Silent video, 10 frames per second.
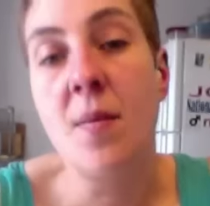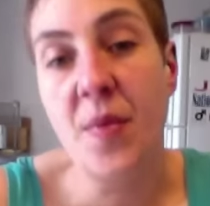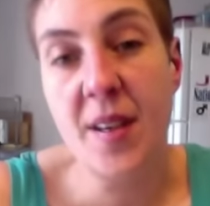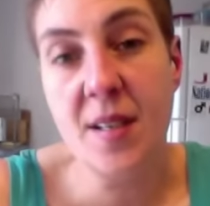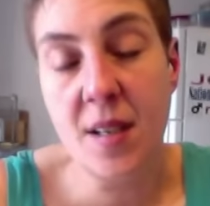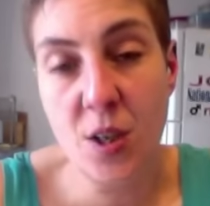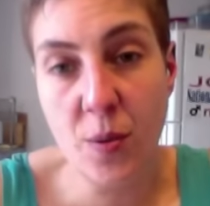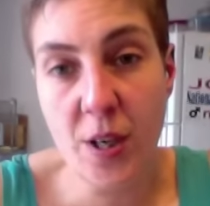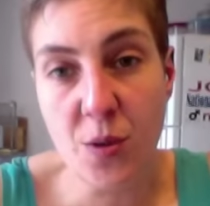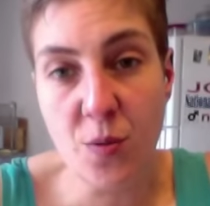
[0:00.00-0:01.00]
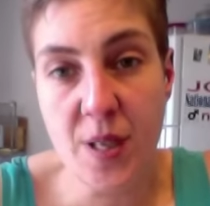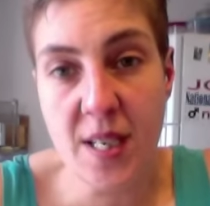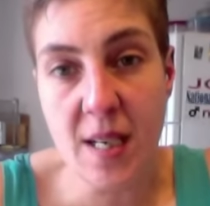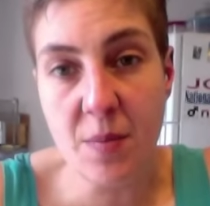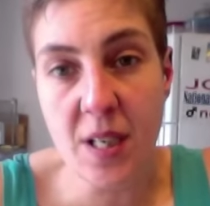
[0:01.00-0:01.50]
This situation was
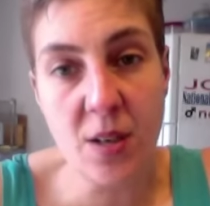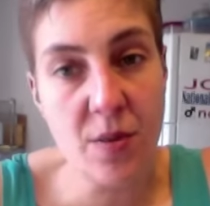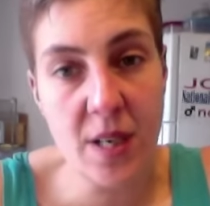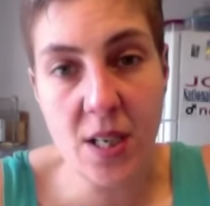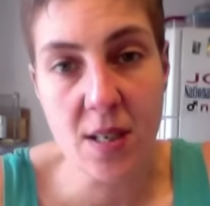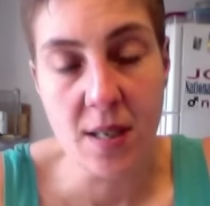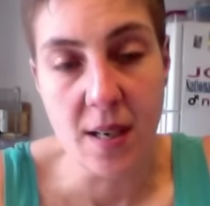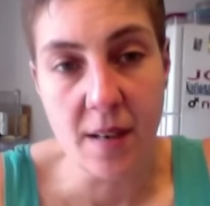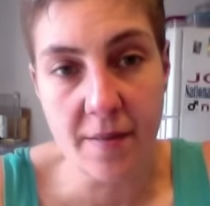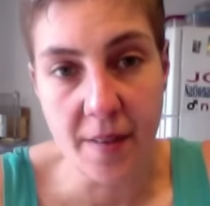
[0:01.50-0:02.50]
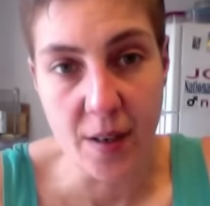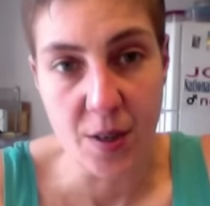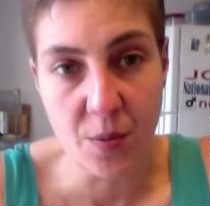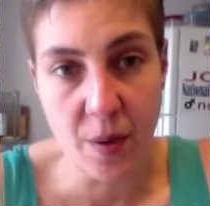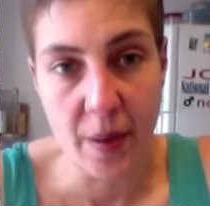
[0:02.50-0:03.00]
deemed egregiously unfair
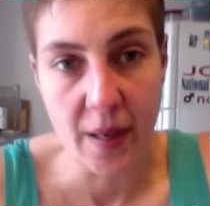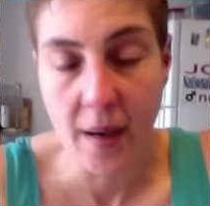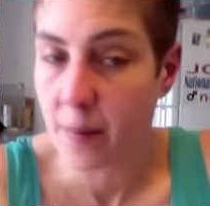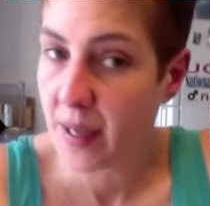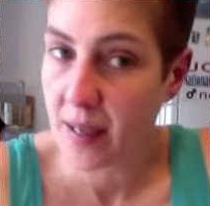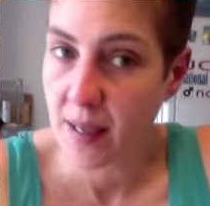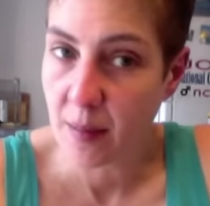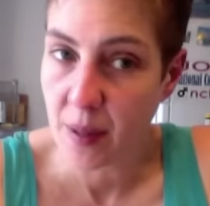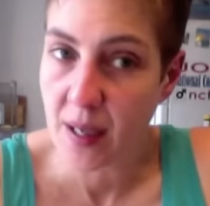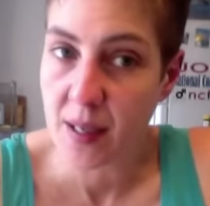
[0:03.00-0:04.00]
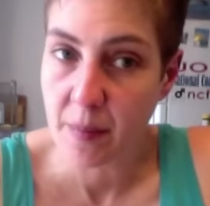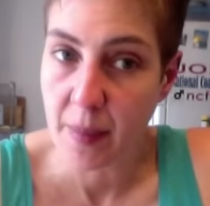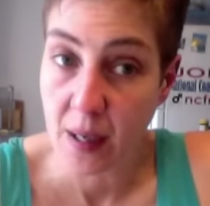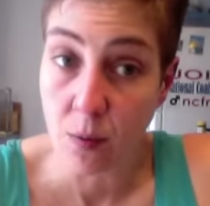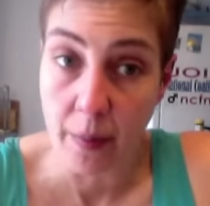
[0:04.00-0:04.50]
to women, I'm guessing because it
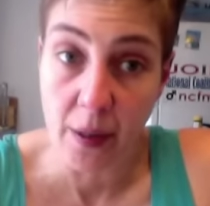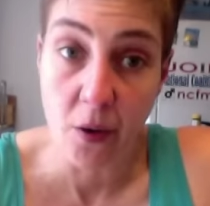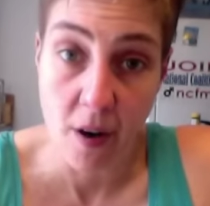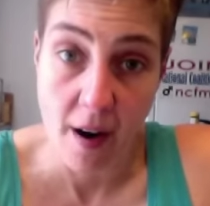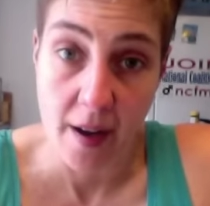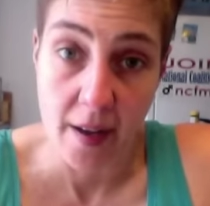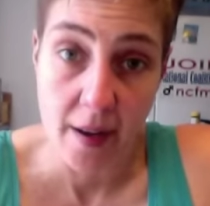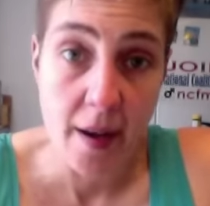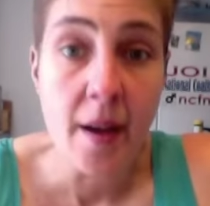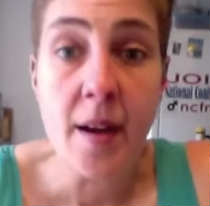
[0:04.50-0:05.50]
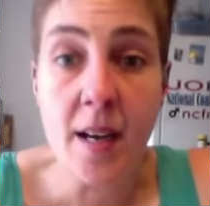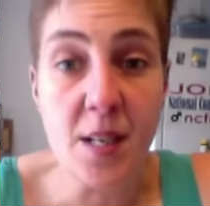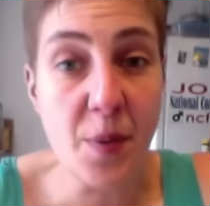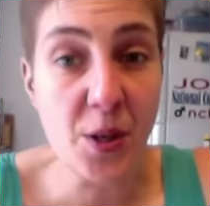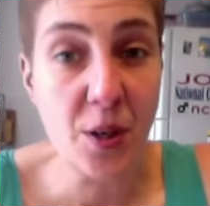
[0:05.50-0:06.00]
made women cry.
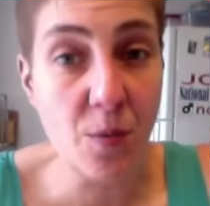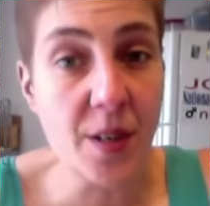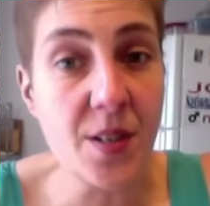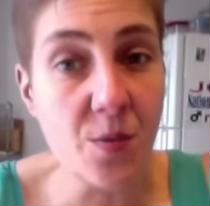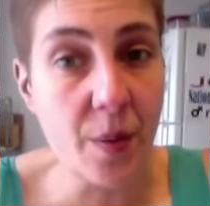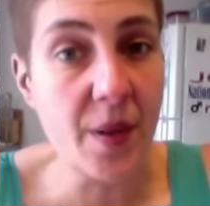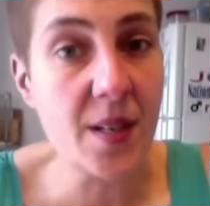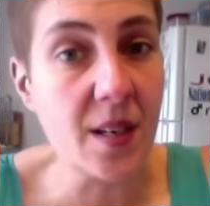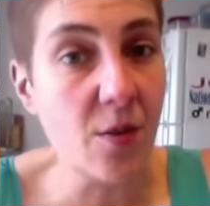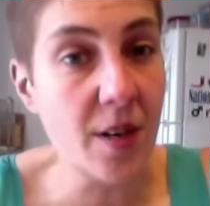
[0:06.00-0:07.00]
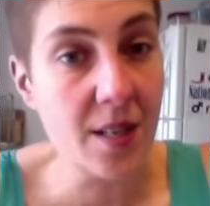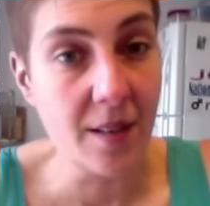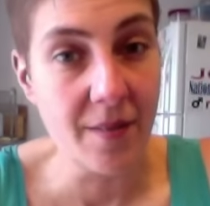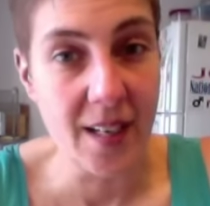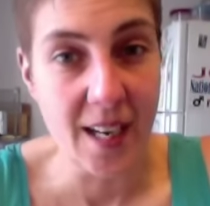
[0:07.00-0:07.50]
Especially once women's
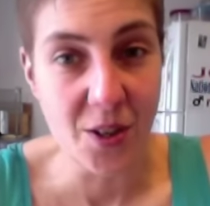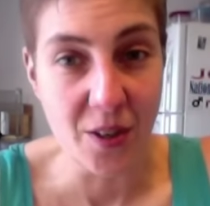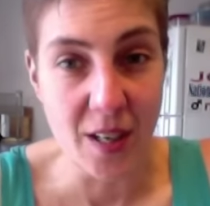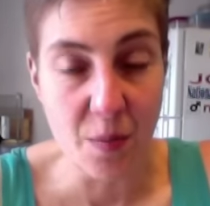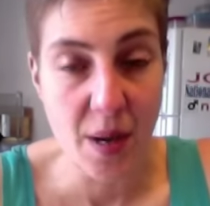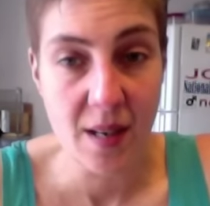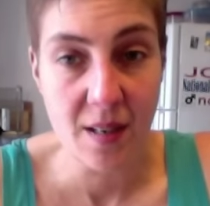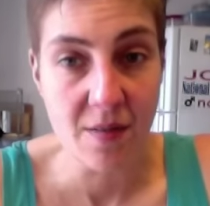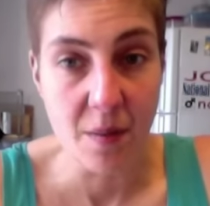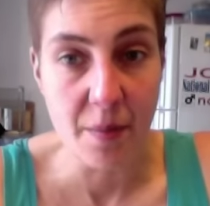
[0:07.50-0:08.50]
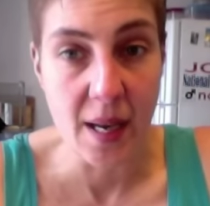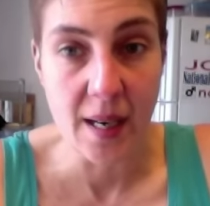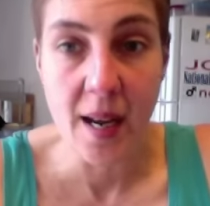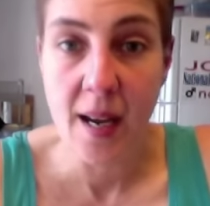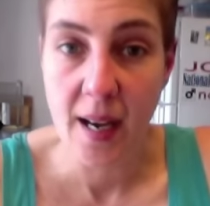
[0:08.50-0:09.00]
increasing financial independence from
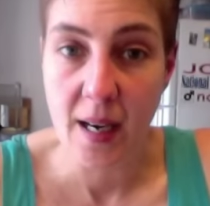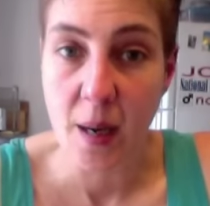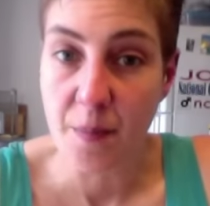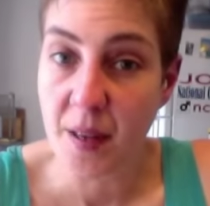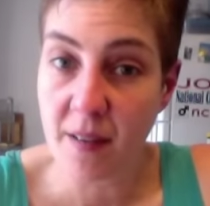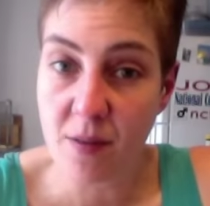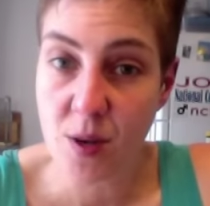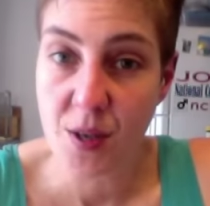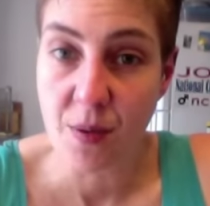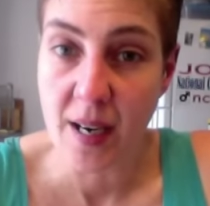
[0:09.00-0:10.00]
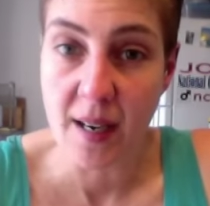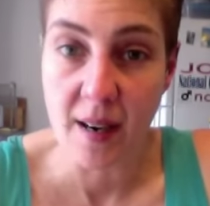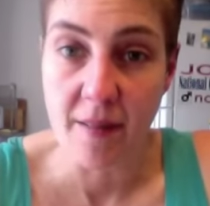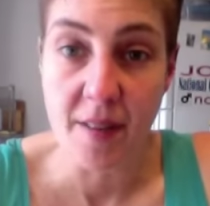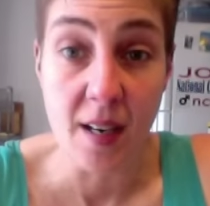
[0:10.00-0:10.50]
men had upped the divorce rate
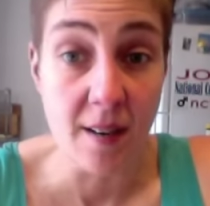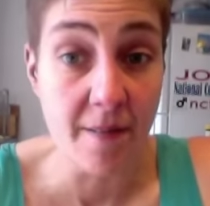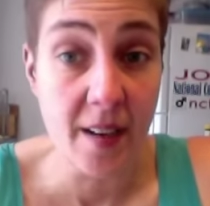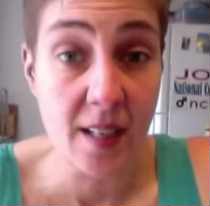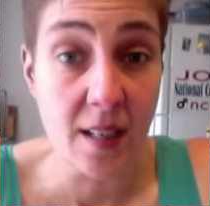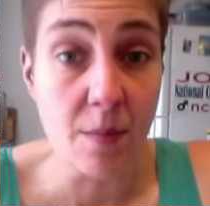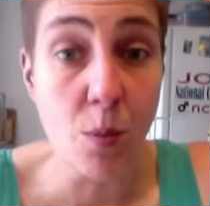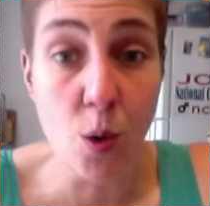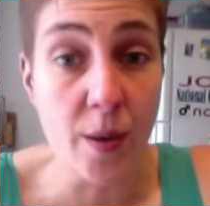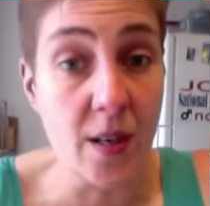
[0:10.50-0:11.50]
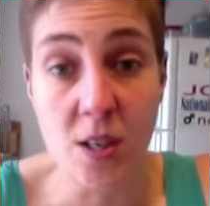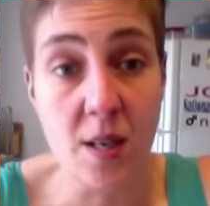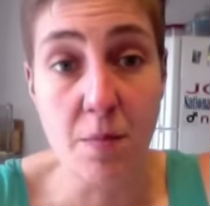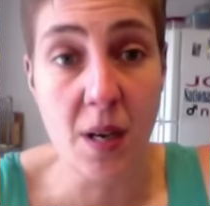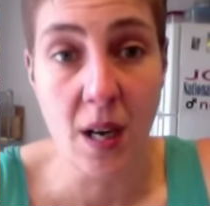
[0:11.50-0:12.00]
enough that it affected more than
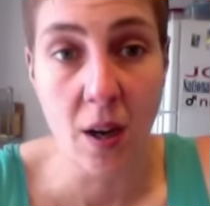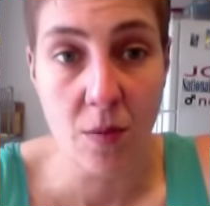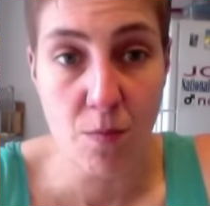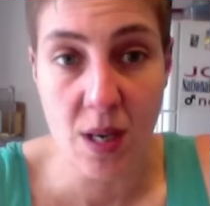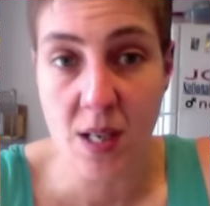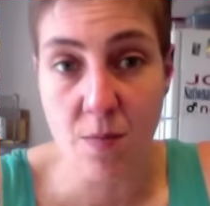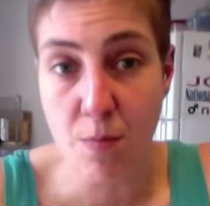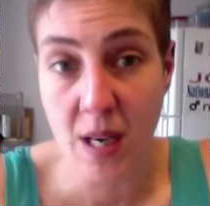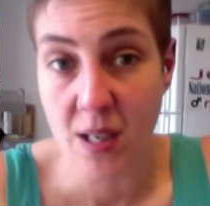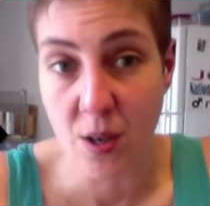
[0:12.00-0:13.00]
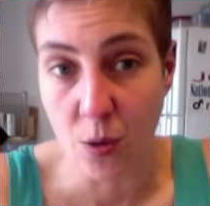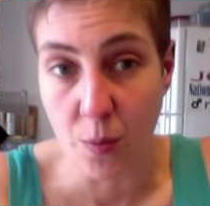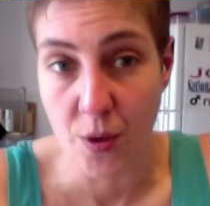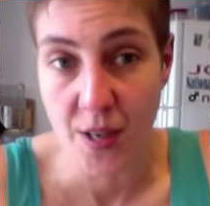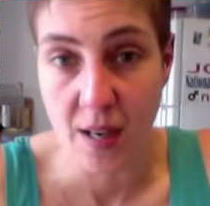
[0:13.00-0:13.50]
just a minuscule
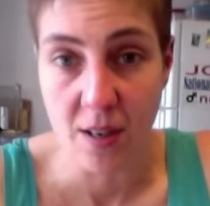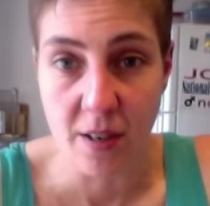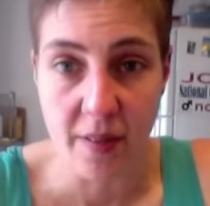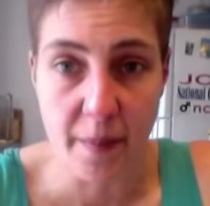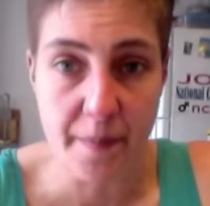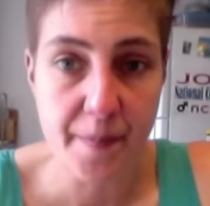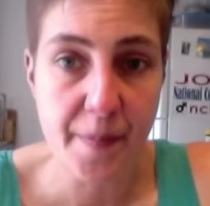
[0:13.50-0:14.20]
percentage of them.